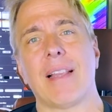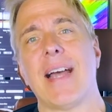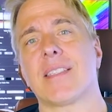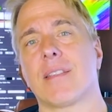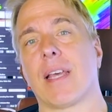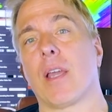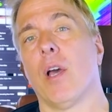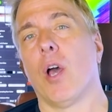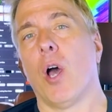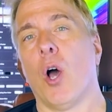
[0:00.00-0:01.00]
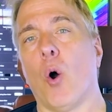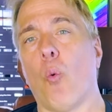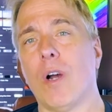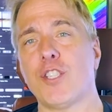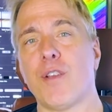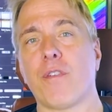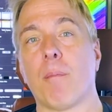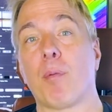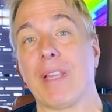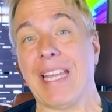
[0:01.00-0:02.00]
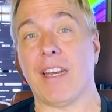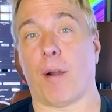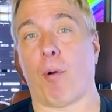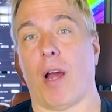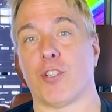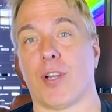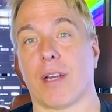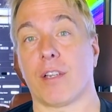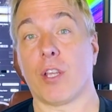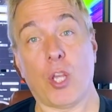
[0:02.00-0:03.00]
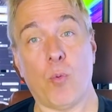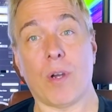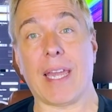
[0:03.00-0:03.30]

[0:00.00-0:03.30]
Lastly, once you've completed a project, you will